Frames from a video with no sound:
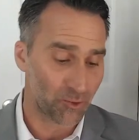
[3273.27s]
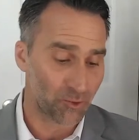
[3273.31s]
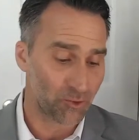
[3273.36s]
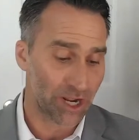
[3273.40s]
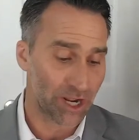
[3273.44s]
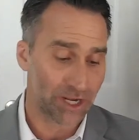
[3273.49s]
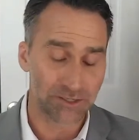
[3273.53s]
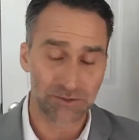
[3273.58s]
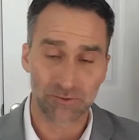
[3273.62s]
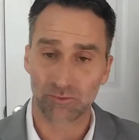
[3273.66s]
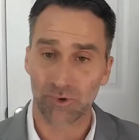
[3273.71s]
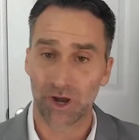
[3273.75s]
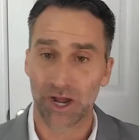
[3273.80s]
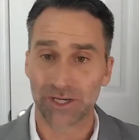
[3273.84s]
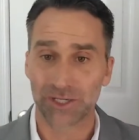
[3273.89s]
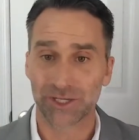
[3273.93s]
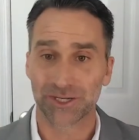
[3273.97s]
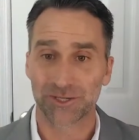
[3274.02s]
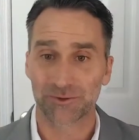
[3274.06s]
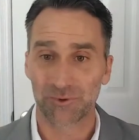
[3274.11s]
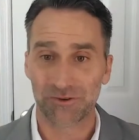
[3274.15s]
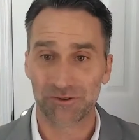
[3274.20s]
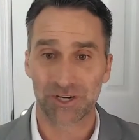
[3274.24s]
as much
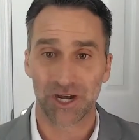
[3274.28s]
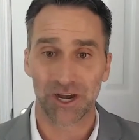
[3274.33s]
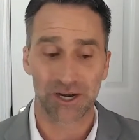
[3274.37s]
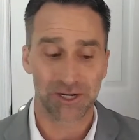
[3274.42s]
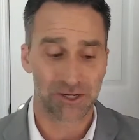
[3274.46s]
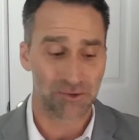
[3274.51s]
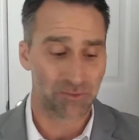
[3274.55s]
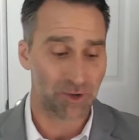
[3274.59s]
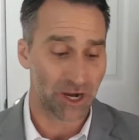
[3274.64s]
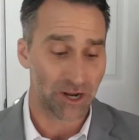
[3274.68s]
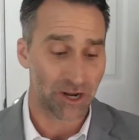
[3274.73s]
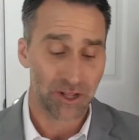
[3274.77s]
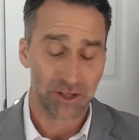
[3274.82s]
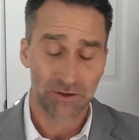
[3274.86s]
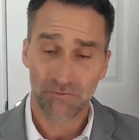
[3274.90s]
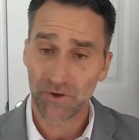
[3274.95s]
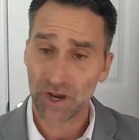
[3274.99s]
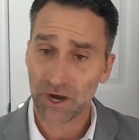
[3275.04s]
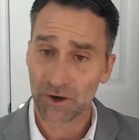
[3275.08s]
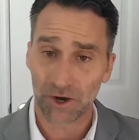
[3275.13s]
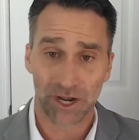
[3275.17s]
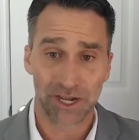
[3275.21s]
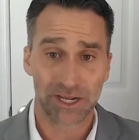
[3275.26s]
as we've talked about,
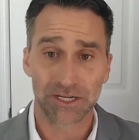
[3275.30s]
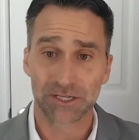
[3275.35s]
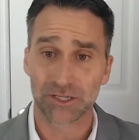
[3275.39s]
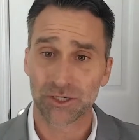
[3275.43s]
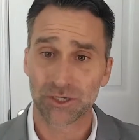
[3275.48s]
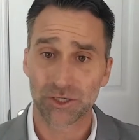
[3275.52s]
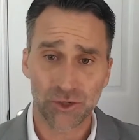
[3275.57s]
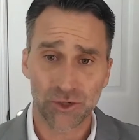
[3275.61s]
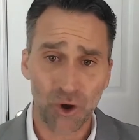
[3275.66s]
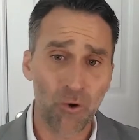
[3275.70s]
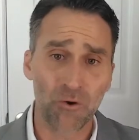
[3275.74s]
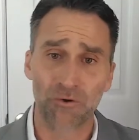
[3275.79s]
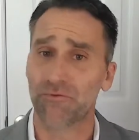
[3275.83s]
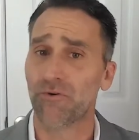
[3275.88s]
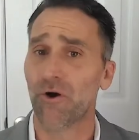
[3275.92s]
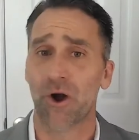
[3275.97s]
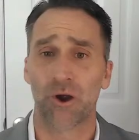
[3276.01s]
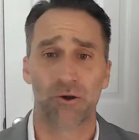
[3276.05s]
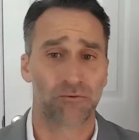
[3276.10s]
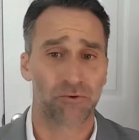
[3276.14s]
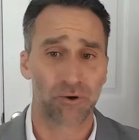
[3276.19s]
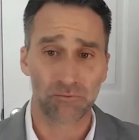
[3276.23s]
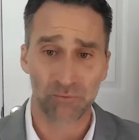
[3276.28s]
FARA is so
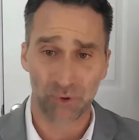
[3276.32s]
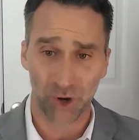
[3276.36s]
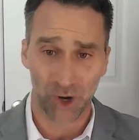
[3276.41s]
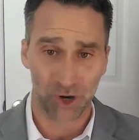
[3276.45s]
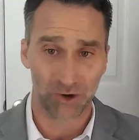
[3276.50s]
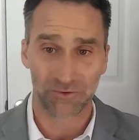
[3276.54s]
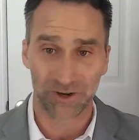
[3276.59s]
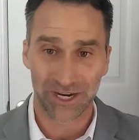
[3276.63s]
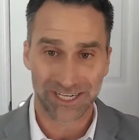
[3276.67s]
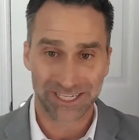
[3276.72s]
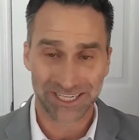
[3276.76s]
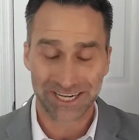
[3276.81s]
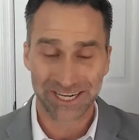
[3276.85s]
far from perfect.